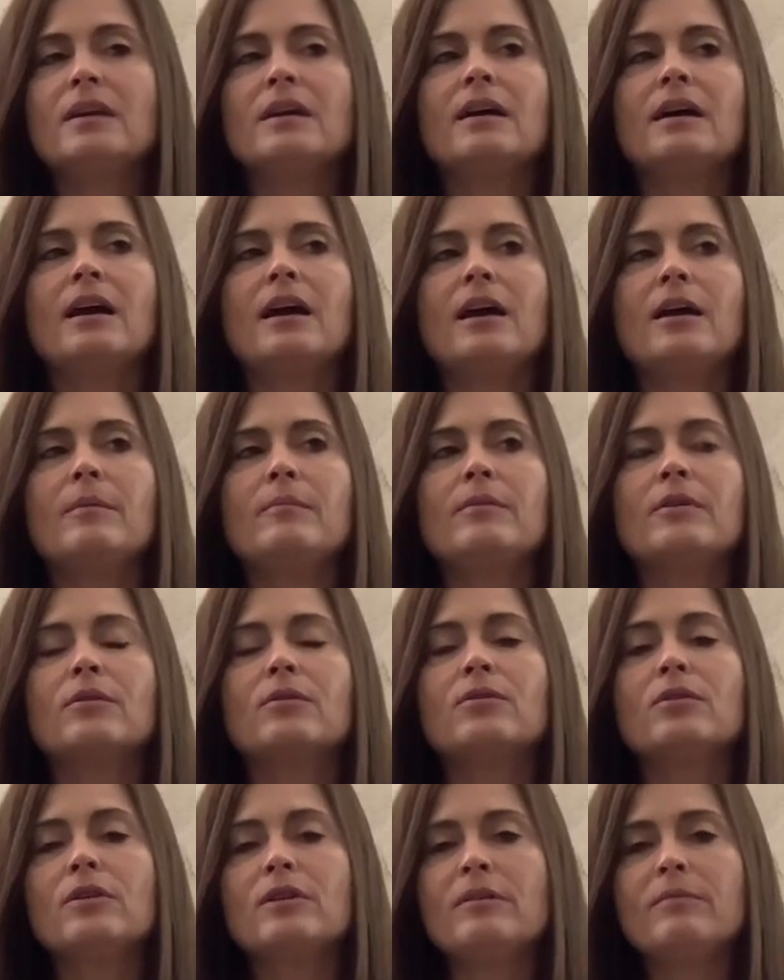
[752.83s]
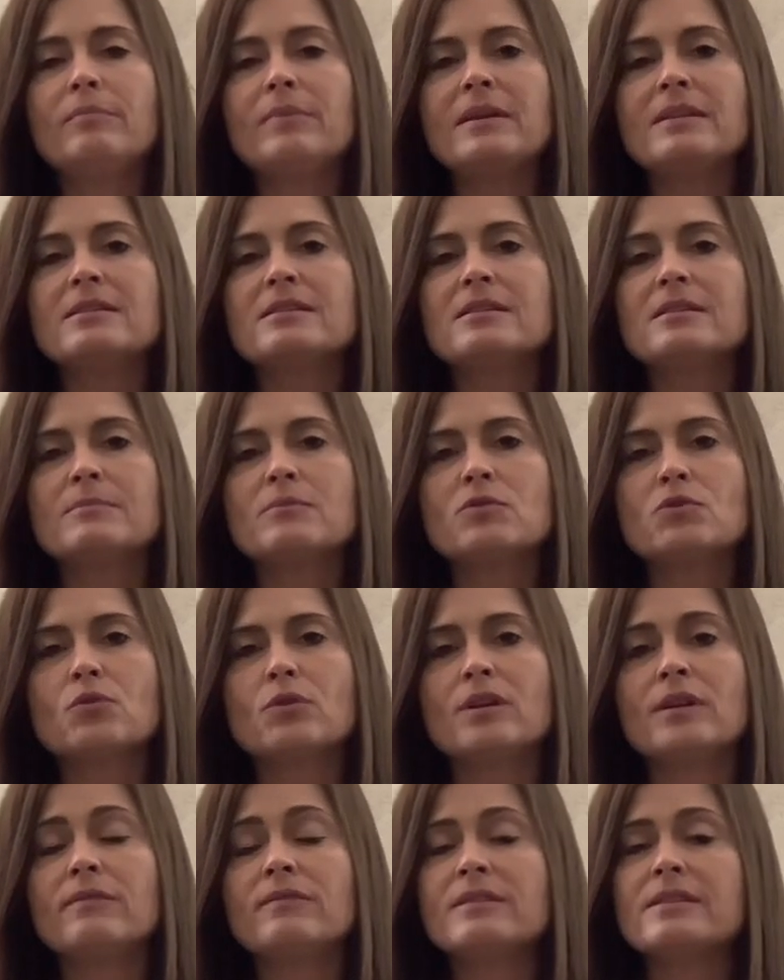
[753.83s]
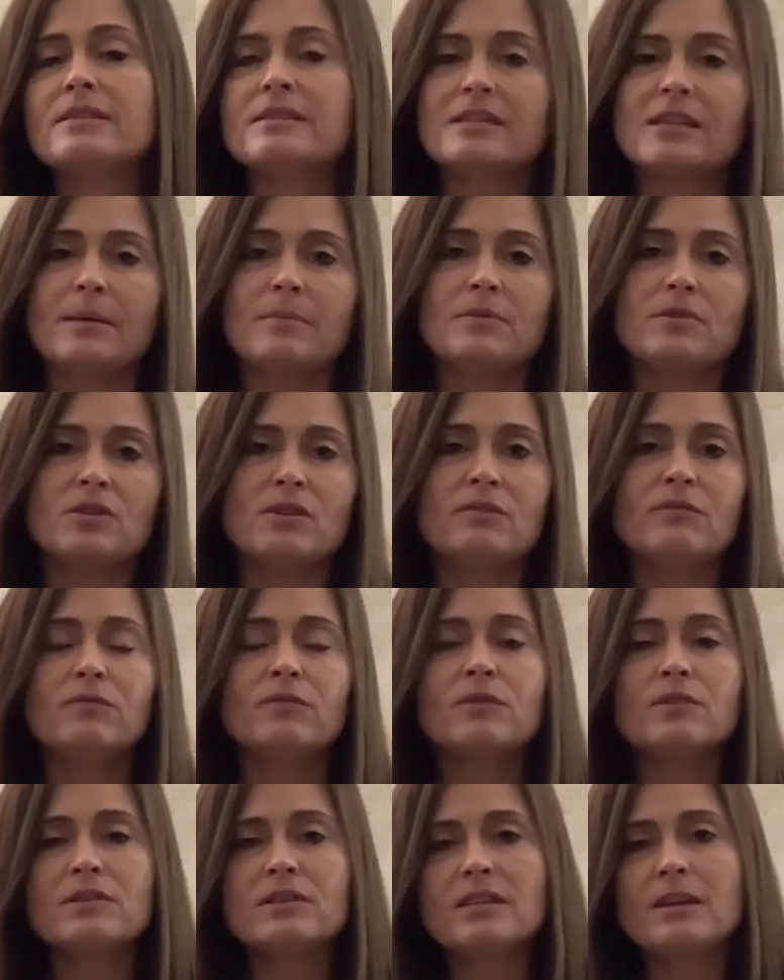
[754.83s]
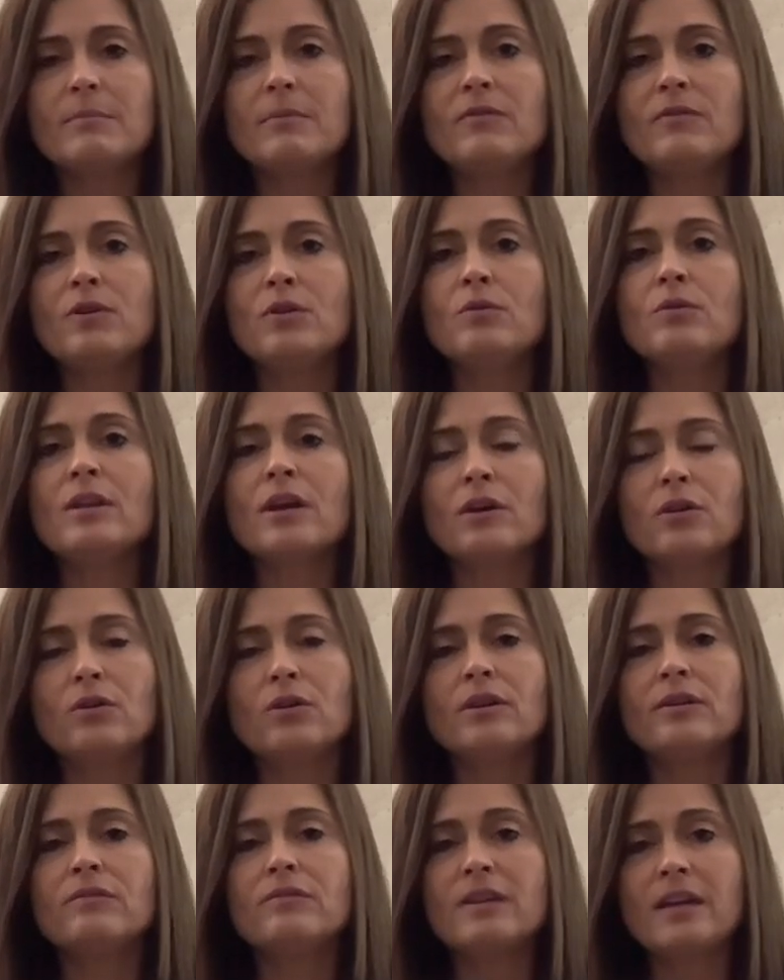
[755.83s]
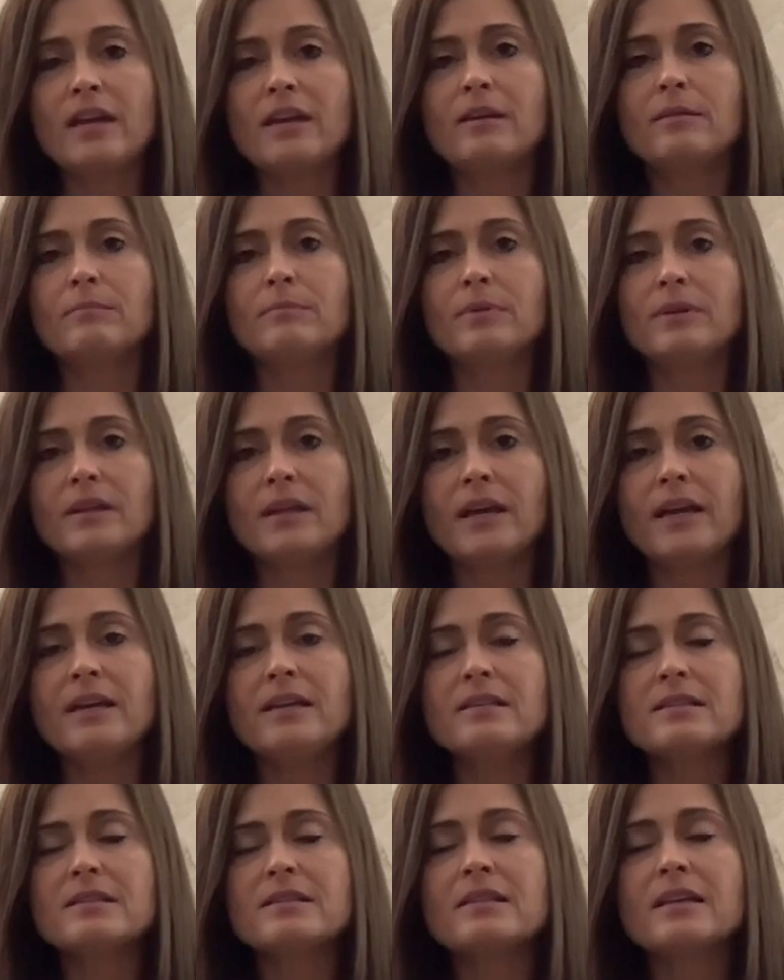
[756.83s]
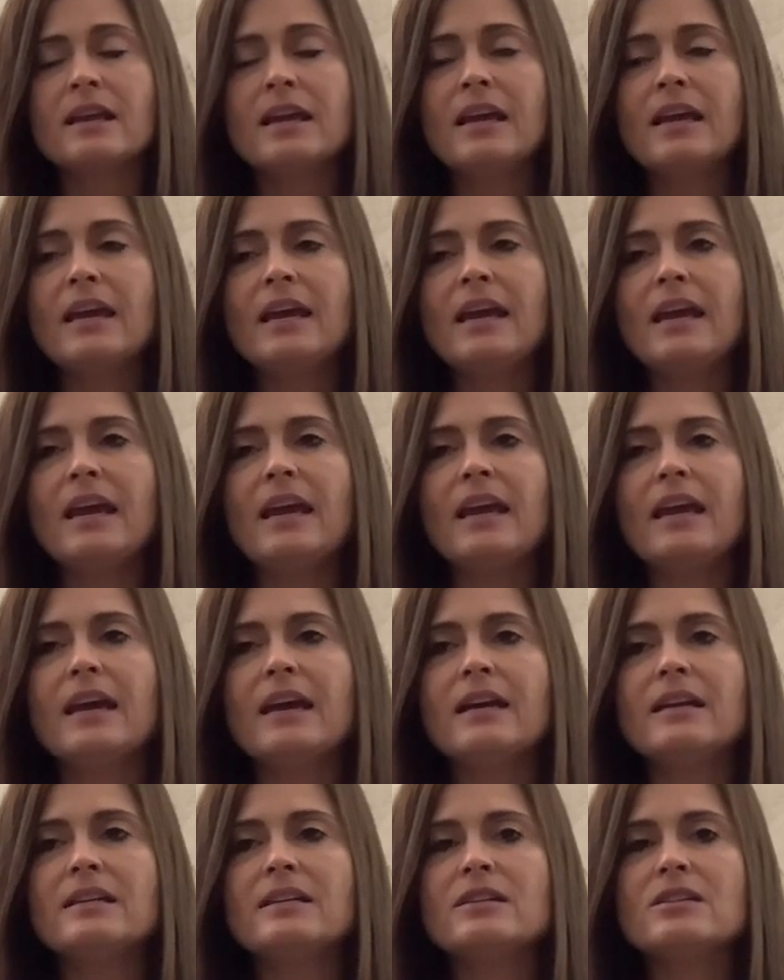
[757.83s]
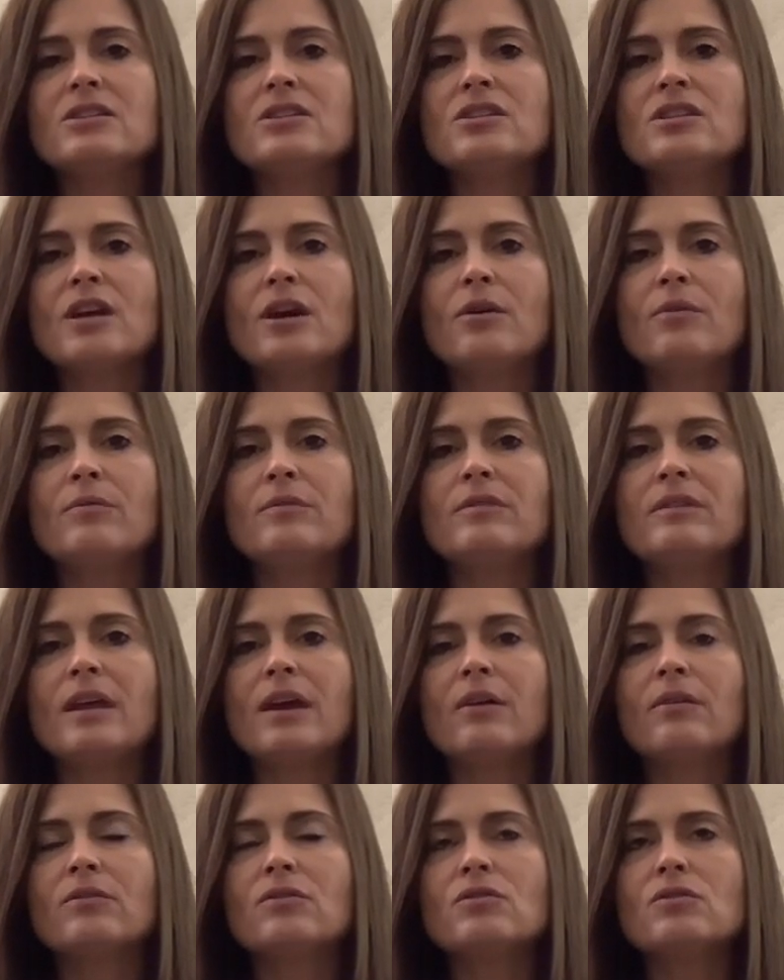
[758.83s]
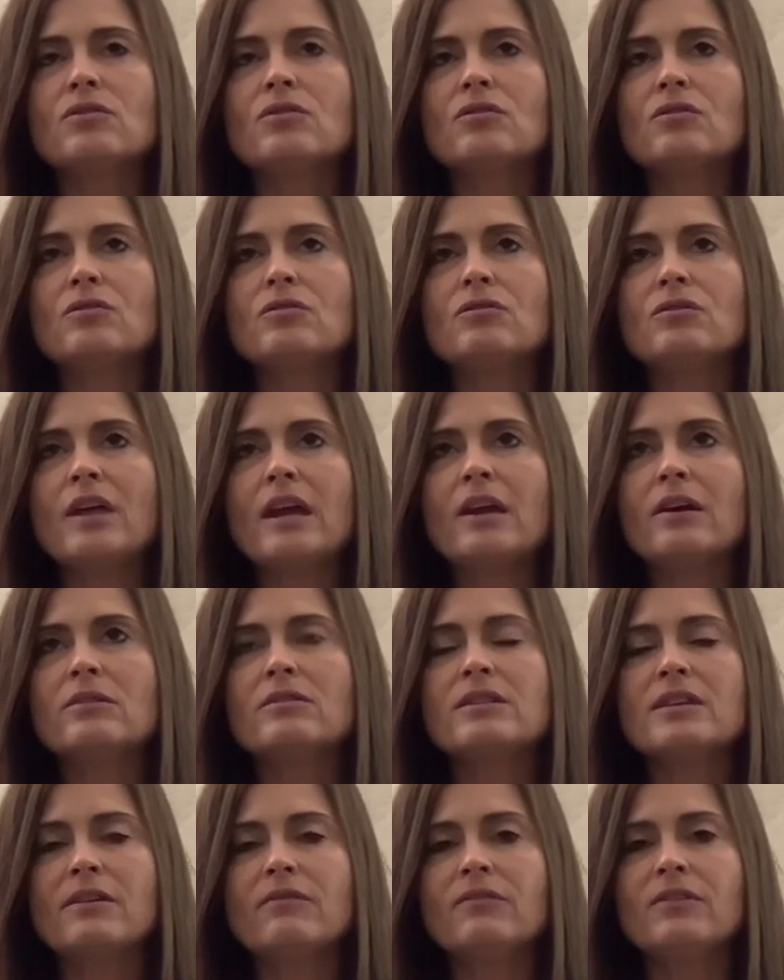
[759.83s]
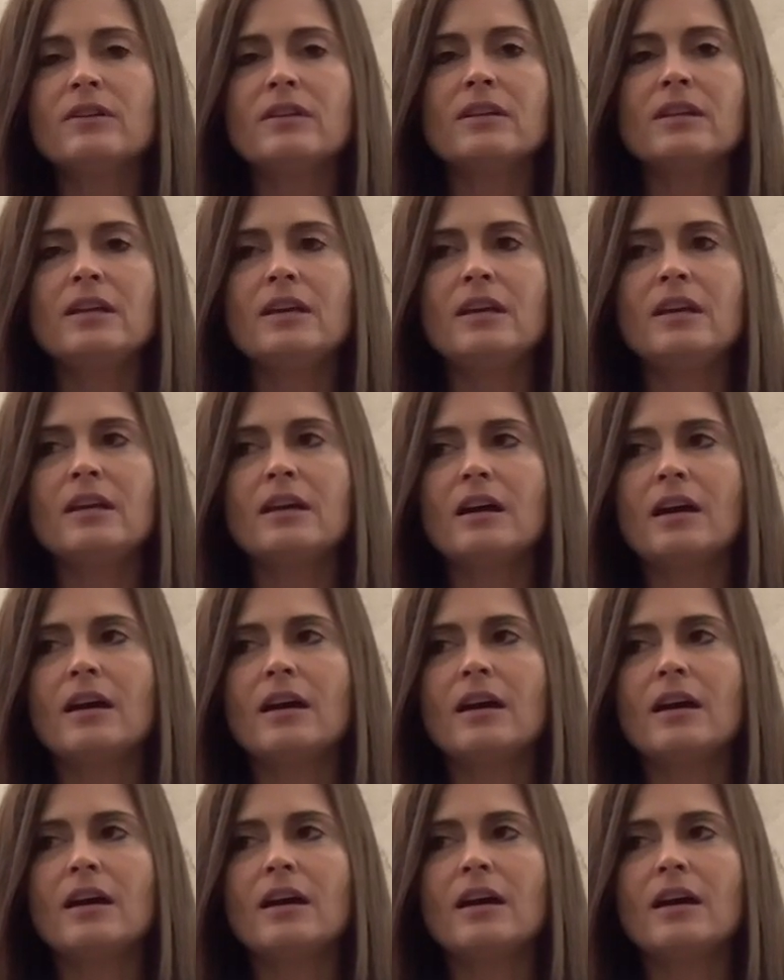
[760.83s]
There could have been some sort of deception for some of you that could have taken place. And so they are definitely,